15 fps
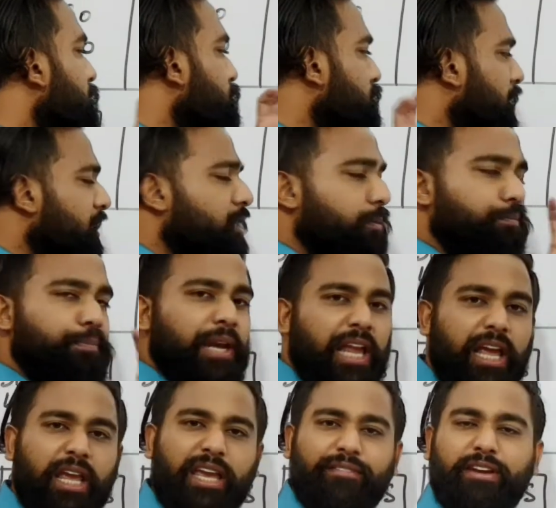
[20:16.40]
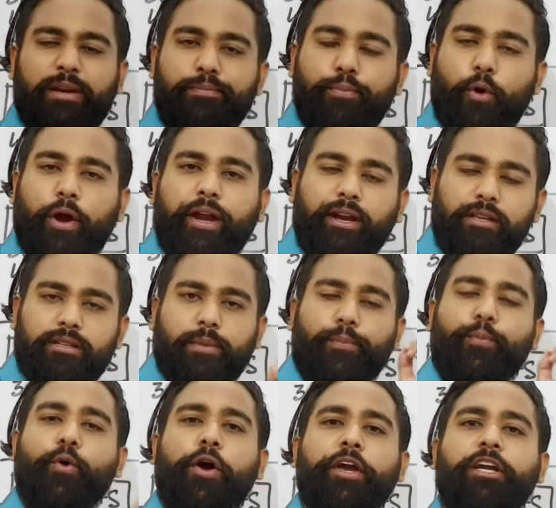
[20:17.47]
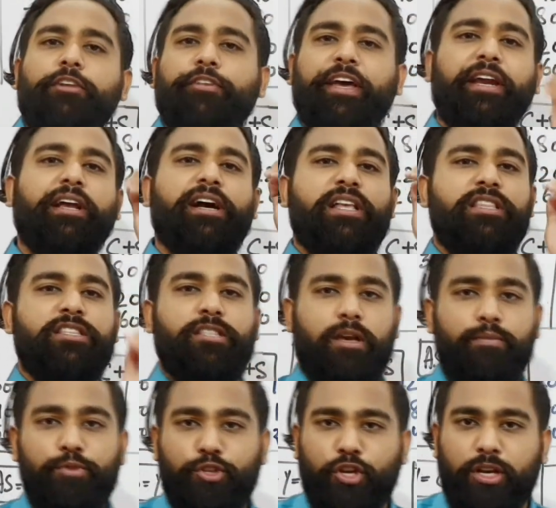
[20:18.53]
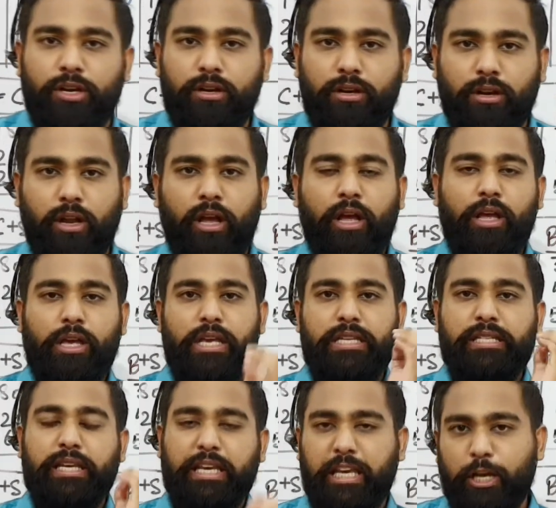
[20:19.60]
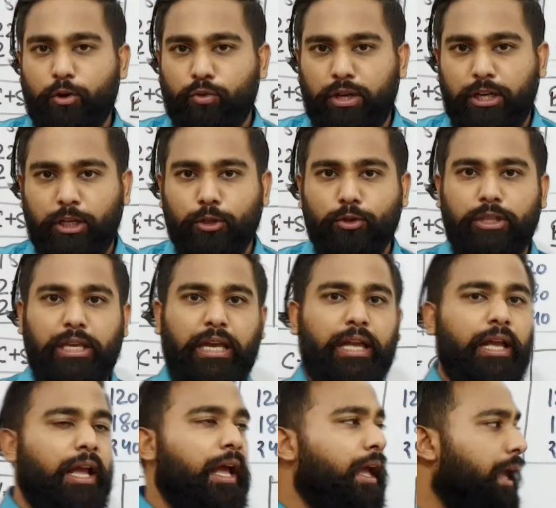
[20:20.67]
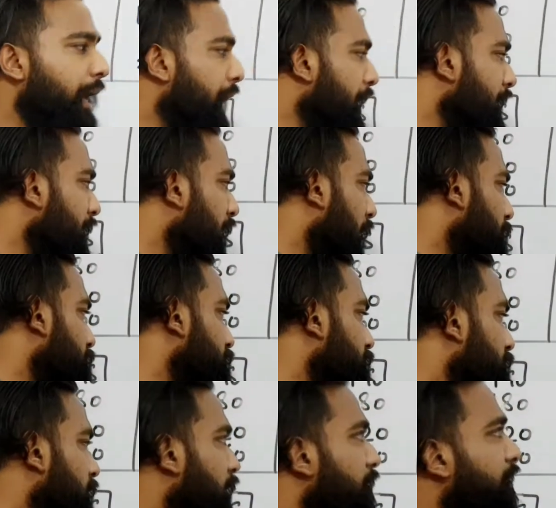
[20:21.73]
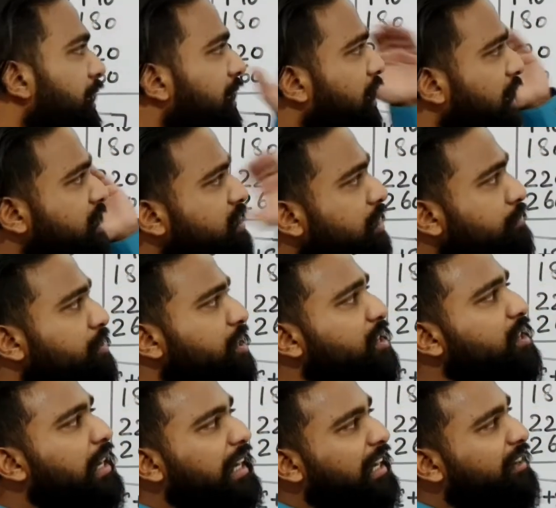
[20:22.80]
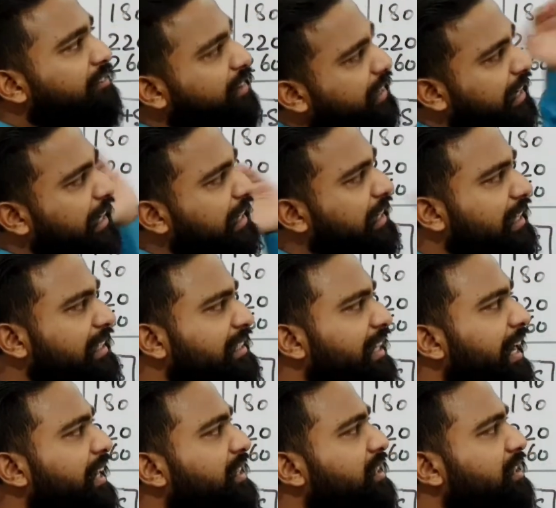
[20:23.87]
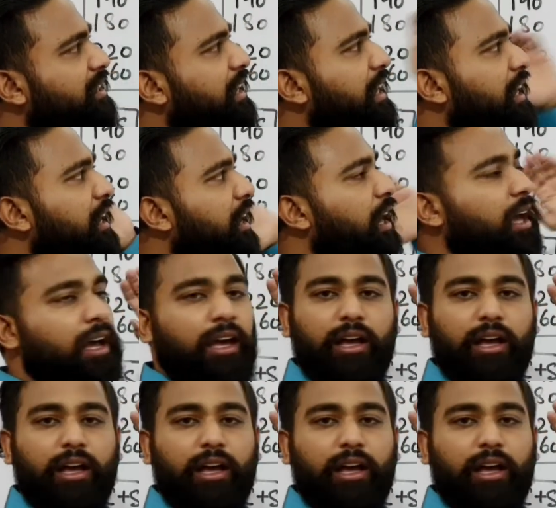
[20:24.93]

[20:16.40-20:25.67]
Students, break-even point is a point where consumption is equal to the income, where consumption curve intersects the